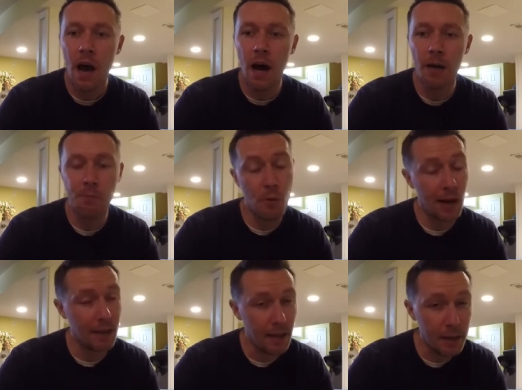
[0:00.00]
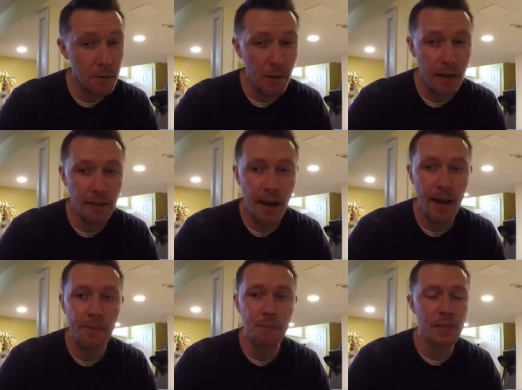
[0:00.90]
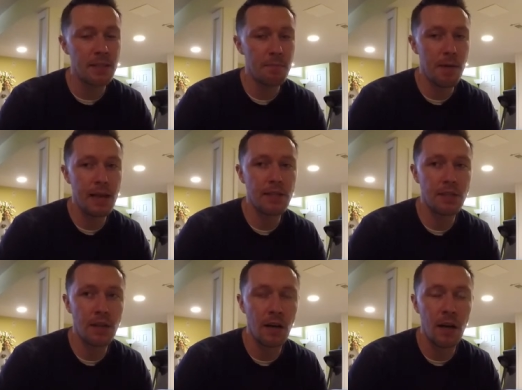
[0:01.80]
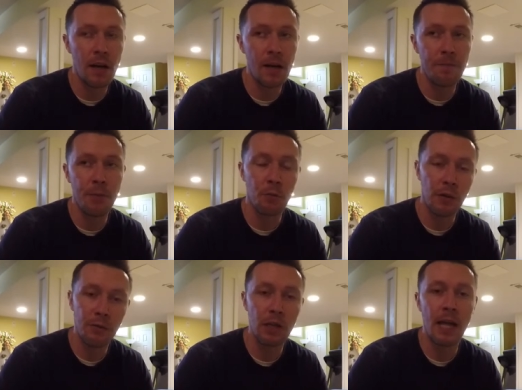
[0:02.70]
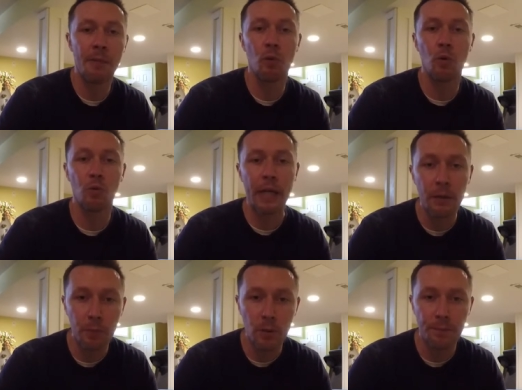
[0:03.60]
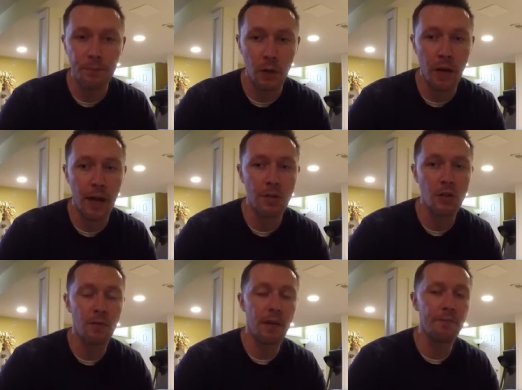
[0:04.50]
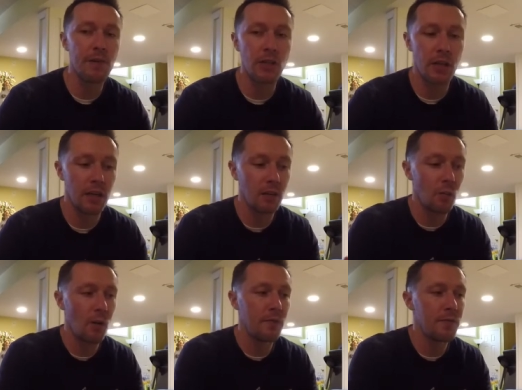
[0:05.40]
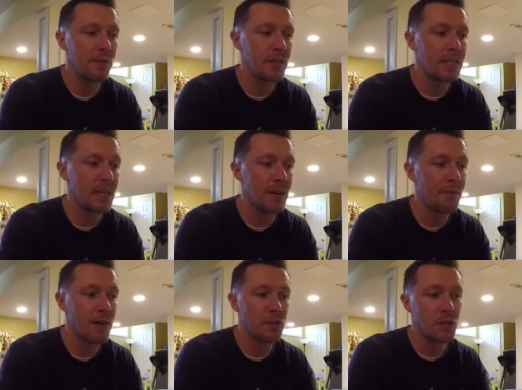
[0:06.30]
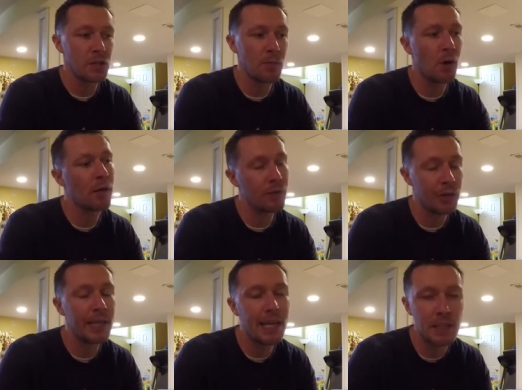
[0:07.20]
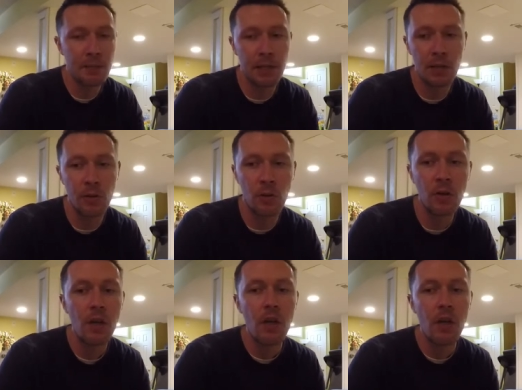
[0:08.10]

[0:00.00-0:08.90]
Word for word: Um, but what I like about that is it makes um, the river a lot more readable. Okay, so if I'm fishing 150 CFS on a small river, yeah, it's going to be a little